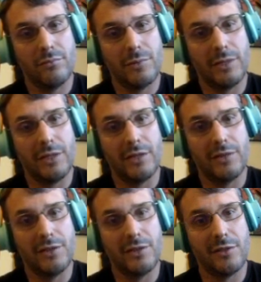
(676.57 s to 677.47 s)
Okay,
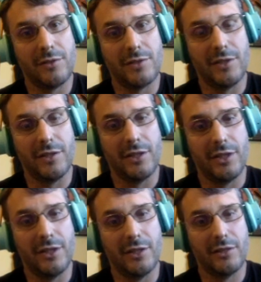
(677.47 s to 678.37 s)
send in Cresselia
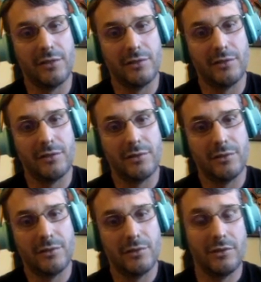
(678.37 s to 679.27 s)
here.
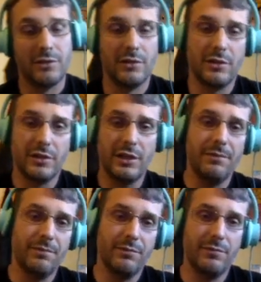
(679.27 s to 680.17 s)
Okay,
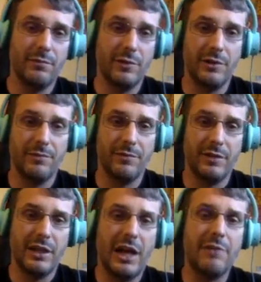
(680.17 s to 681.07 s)
well,
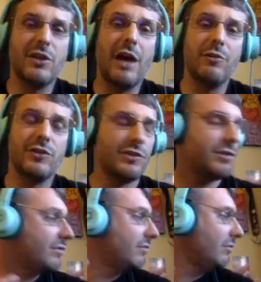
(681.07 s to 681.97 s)
I was
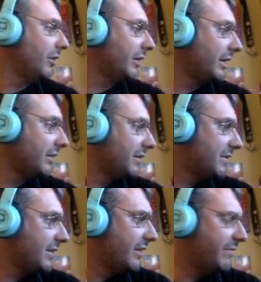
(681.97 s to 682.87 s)
just looking to
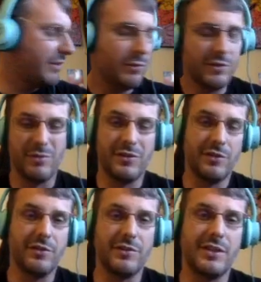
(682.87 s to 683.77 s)
see if it was
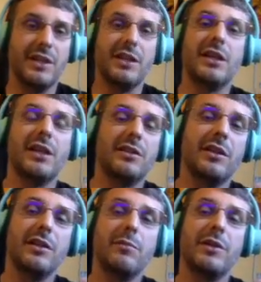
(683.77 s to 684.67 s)
misunderstanding
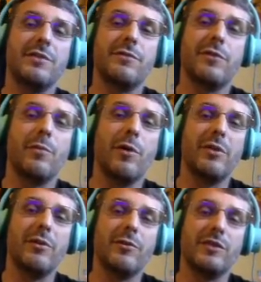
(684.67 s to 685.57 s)
anything, because for a
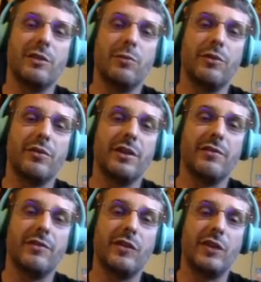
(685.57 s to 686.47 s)
moment I was like wondering if
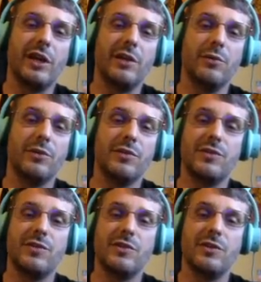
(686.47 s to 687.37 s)
it thought it was